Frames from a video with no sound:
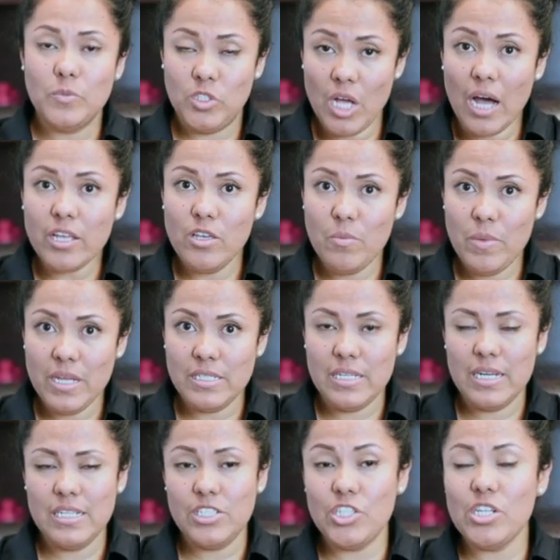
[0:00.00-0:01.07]

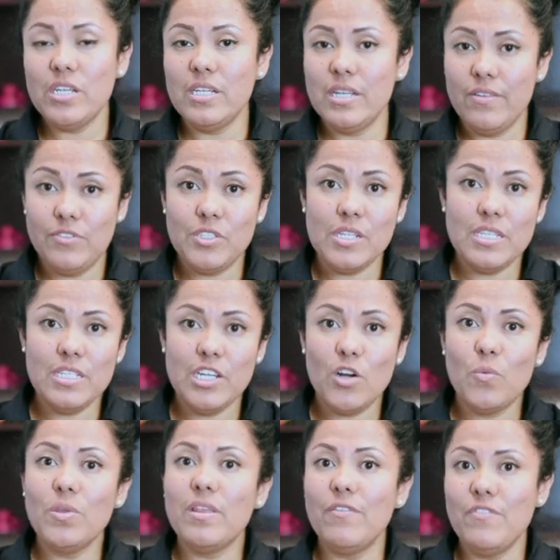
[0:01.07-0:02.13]
documented, if she's
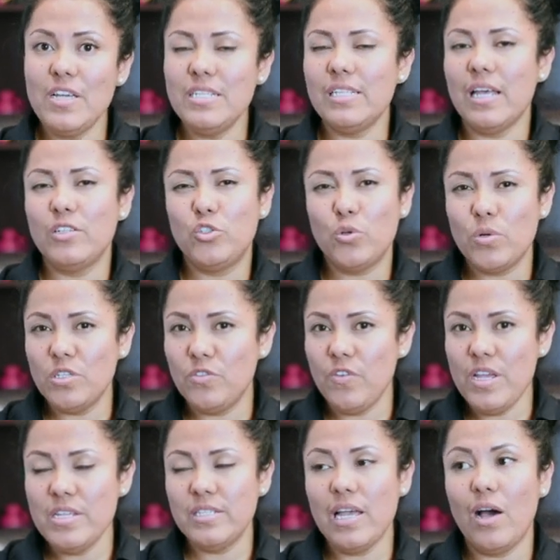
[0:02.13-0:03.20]
here with a visa, tourist
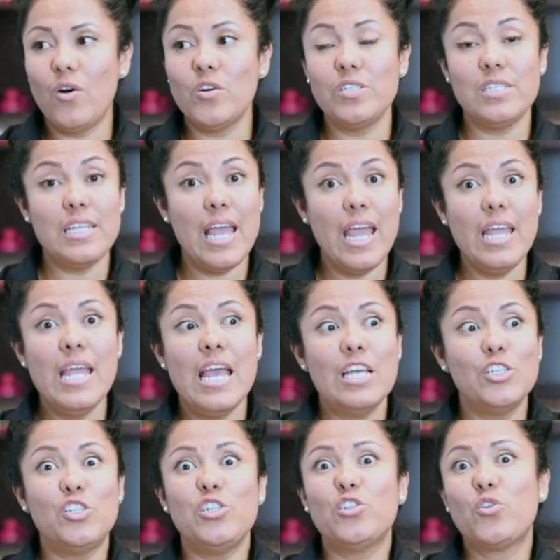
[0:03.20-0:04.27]
visa, or say
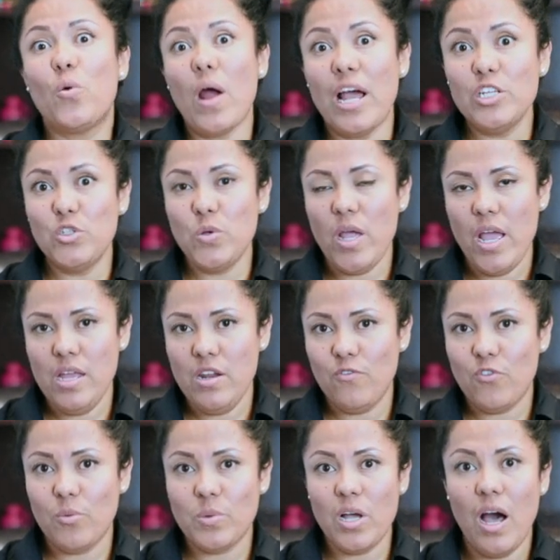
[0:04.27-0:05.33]
she's
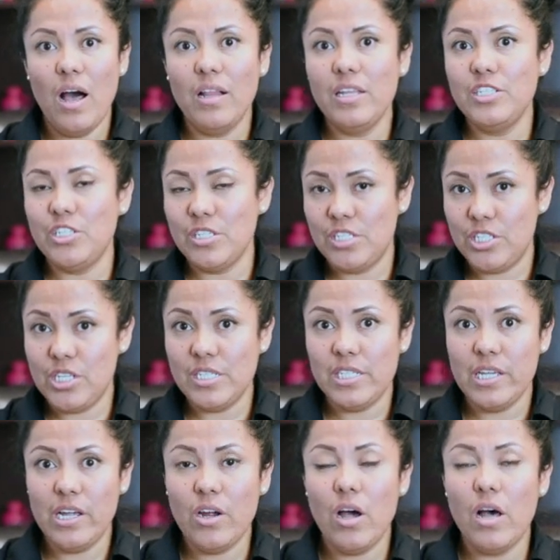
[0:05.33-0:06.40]
graduating from college and
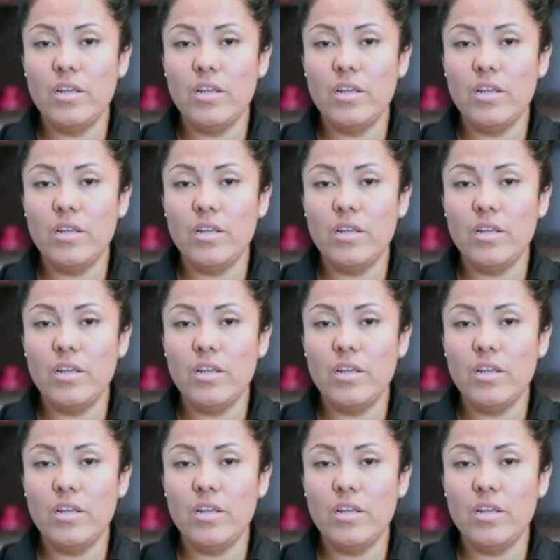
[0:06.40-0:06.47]
she's here